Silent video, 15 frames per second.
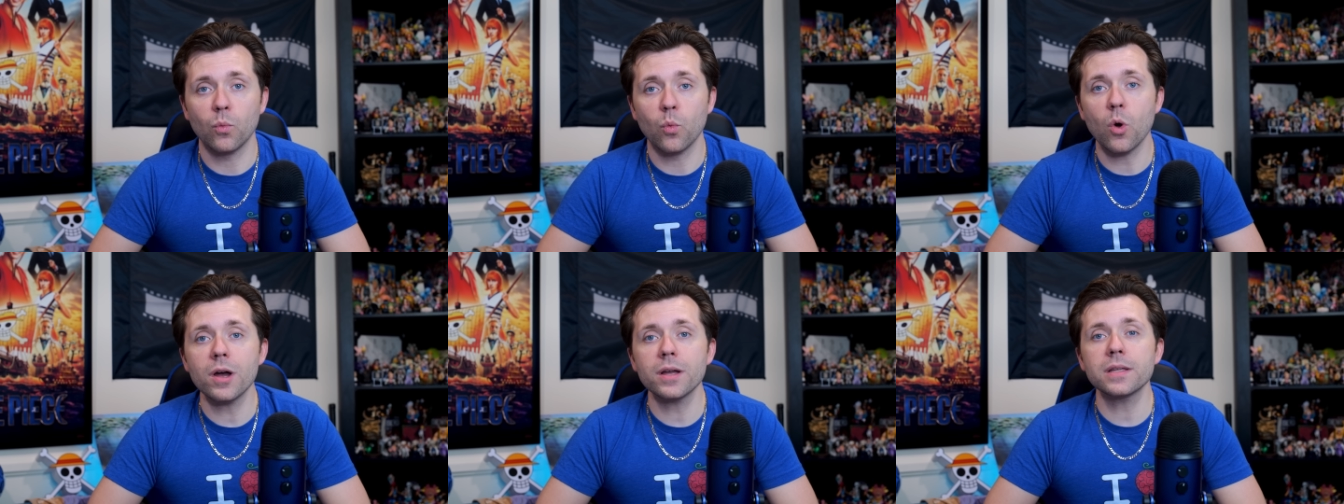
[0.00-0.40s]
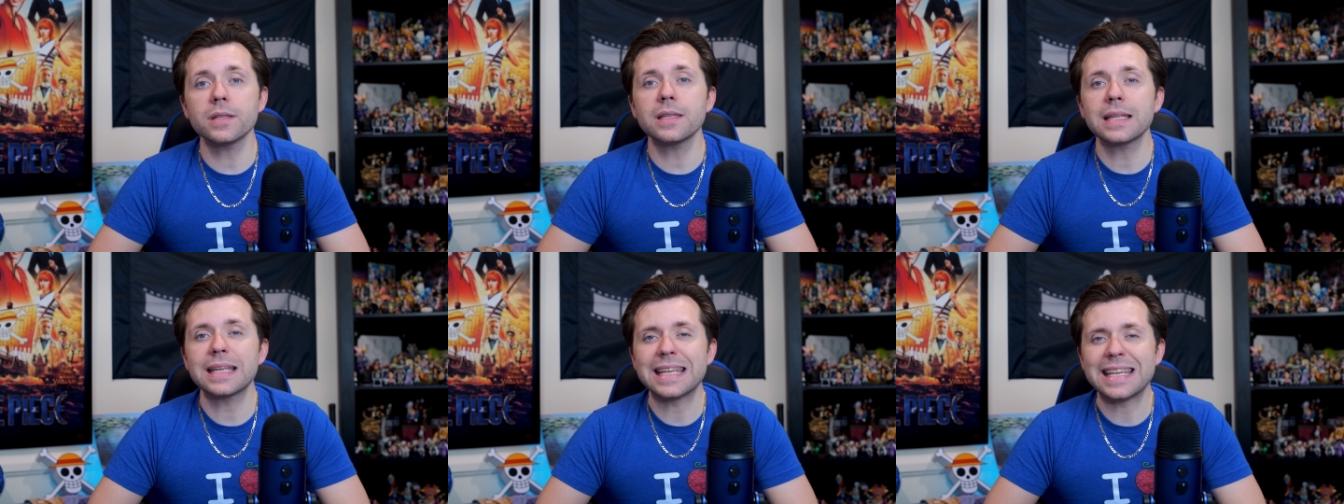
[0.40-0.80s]

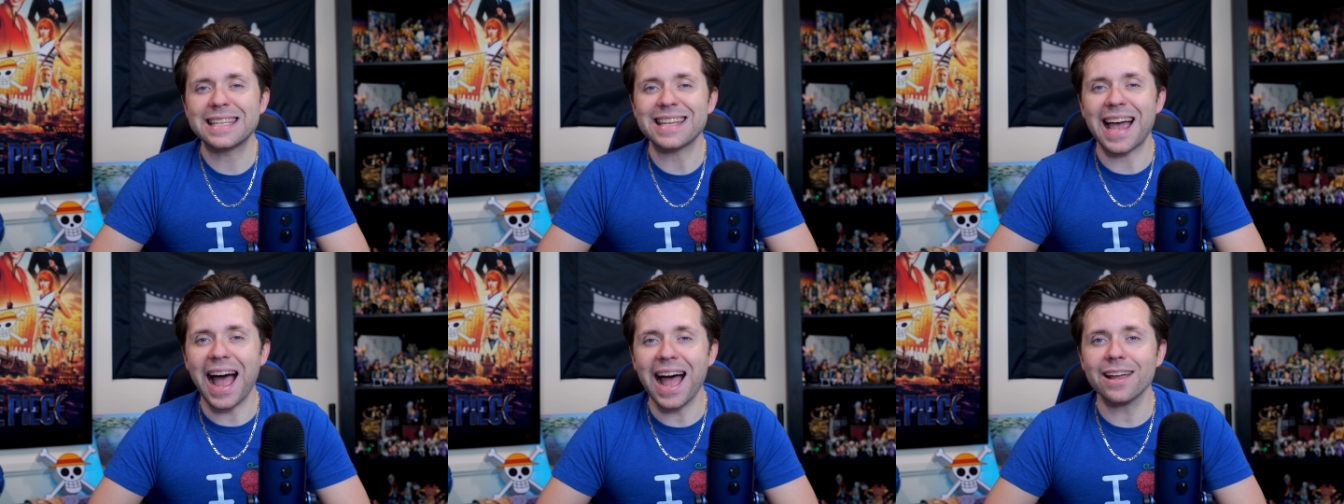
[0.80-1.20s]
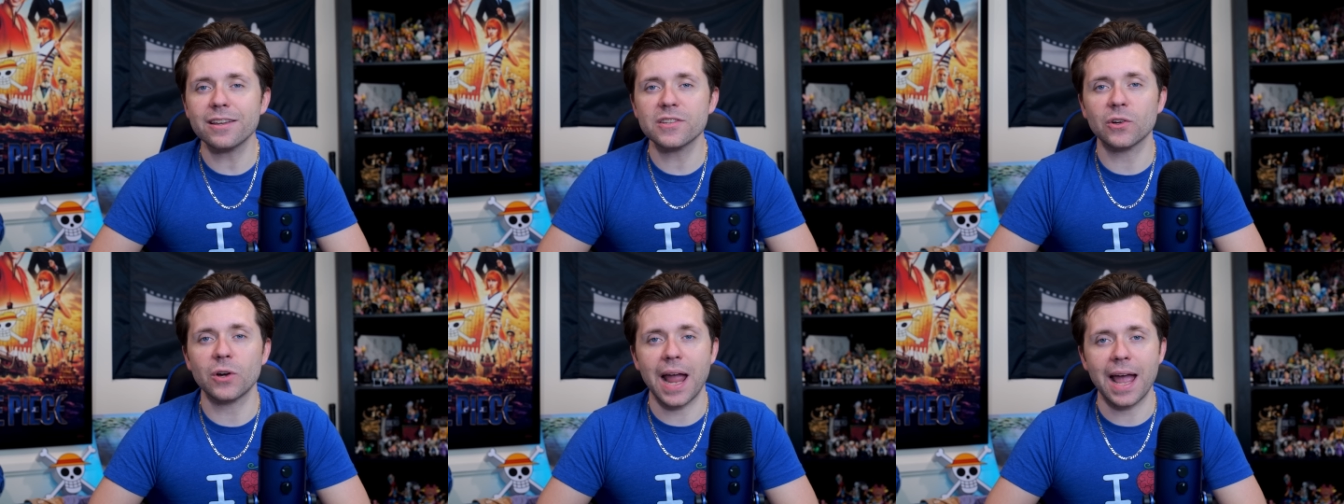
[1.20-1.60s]
One, his
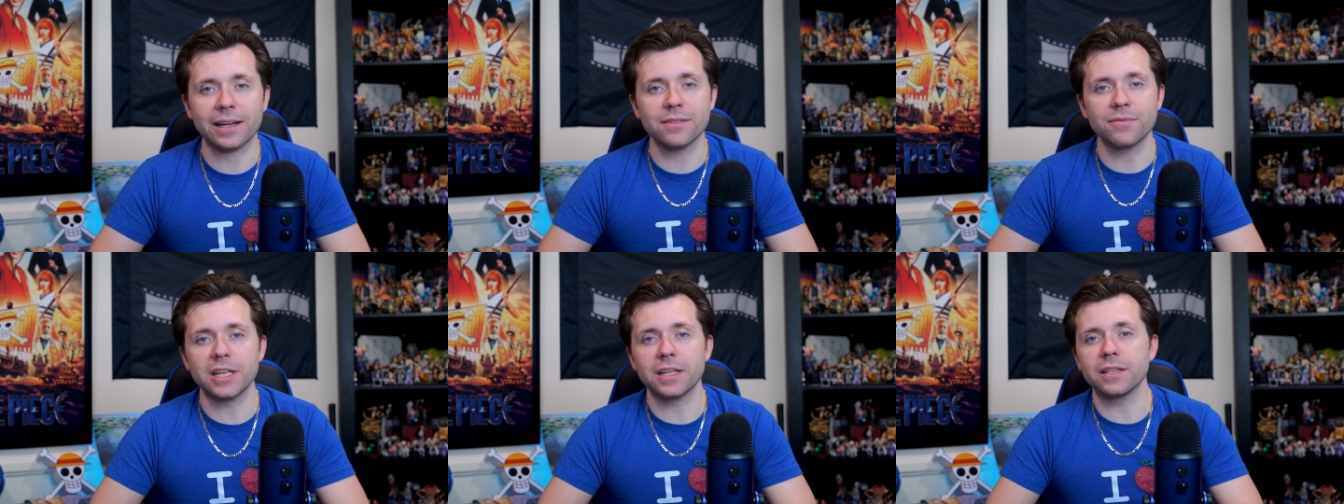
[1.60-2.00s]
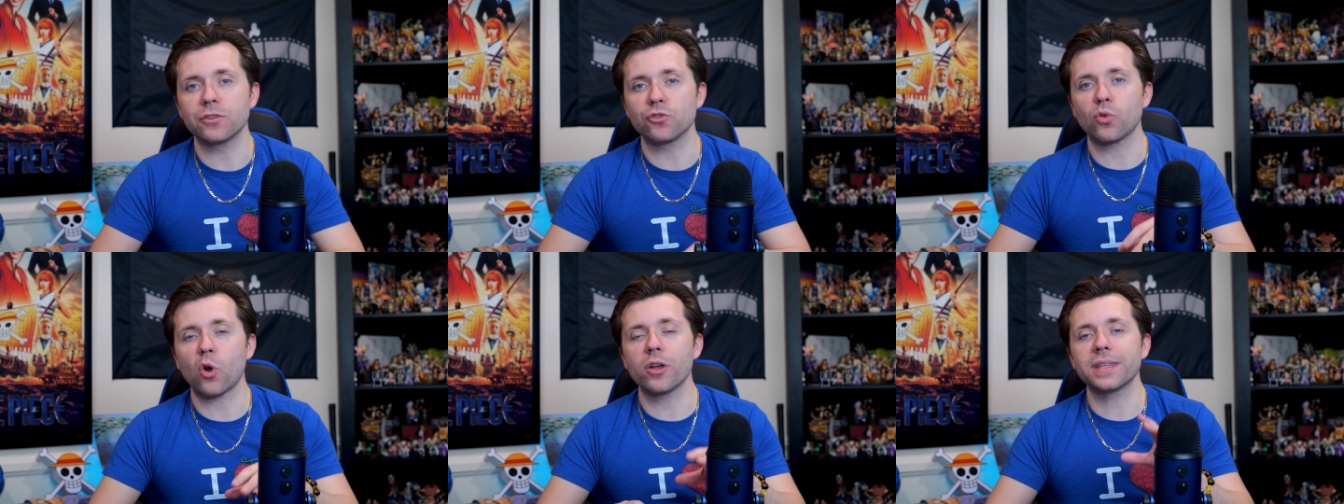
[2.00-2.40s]
eyes are activated
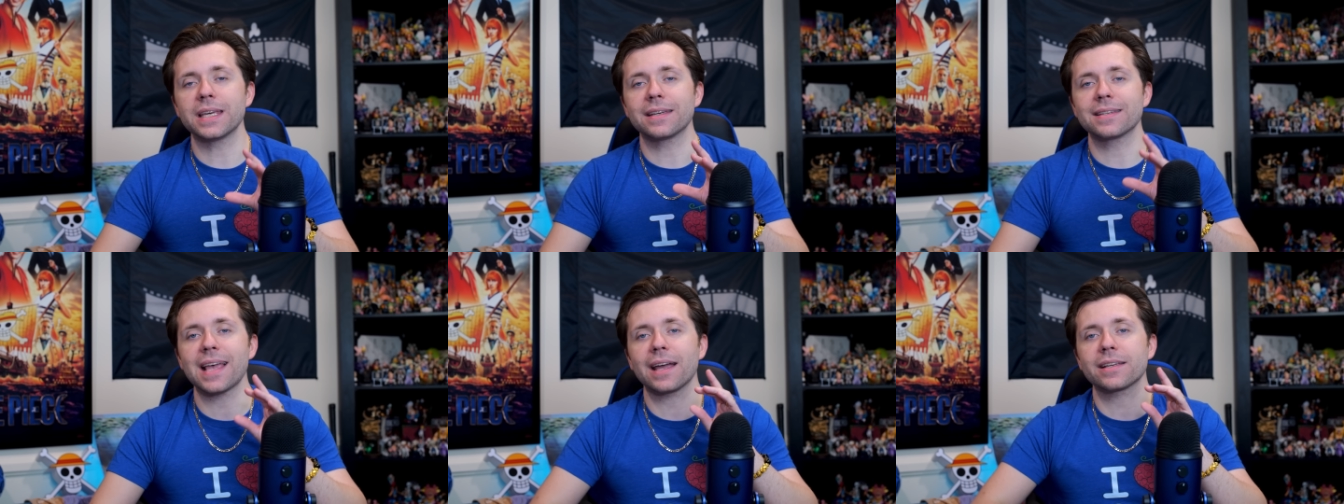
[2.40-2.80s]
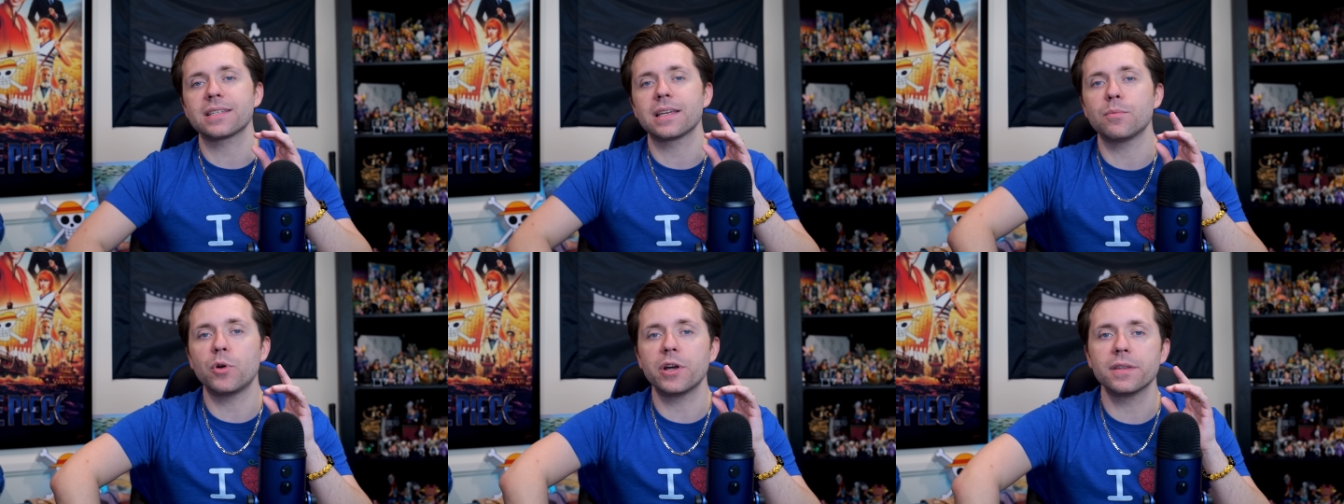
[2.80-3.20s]
and drawn the exact
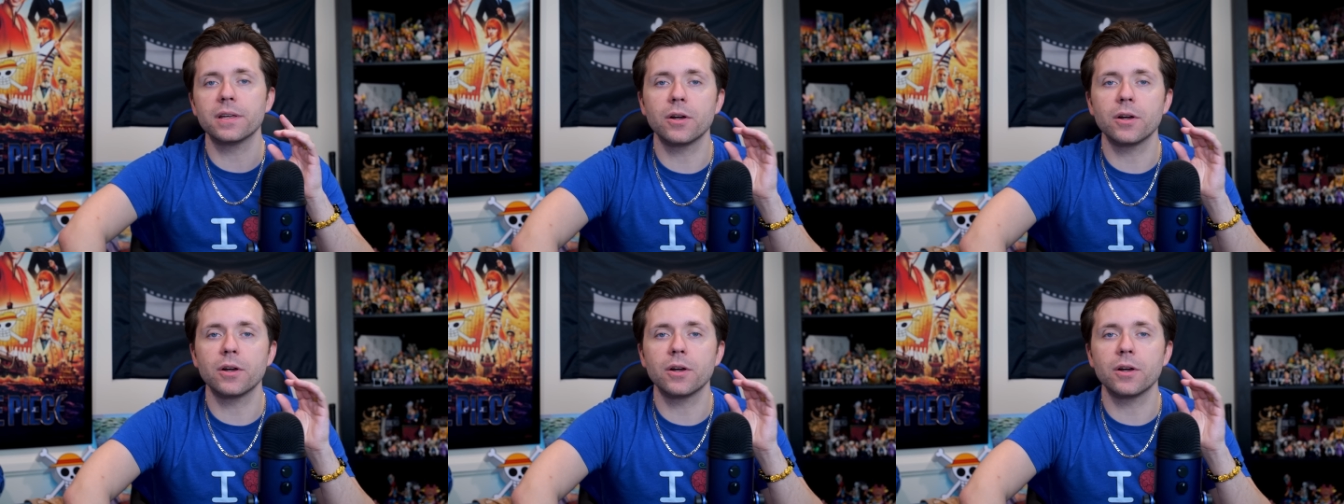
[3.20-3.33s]
same way